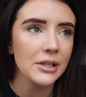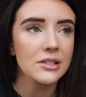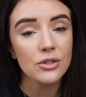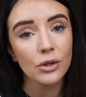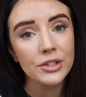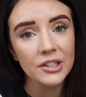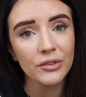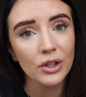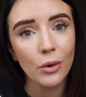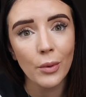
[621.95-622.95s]
But it's so
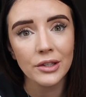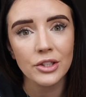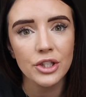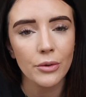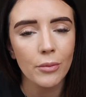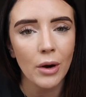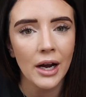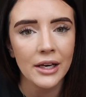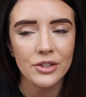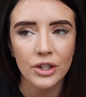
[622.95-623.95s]
difficult when you're doing what
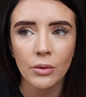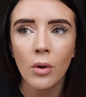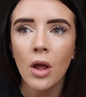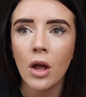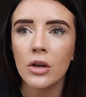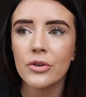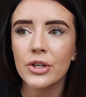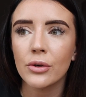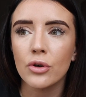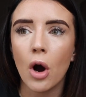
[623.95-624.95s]
I do
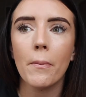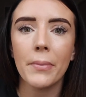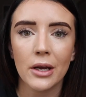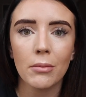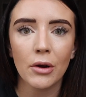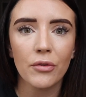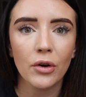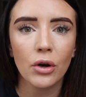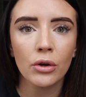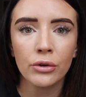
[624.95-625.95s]
to not be on my
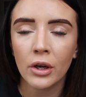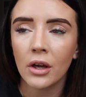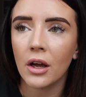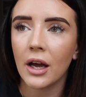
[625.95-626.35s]
phone.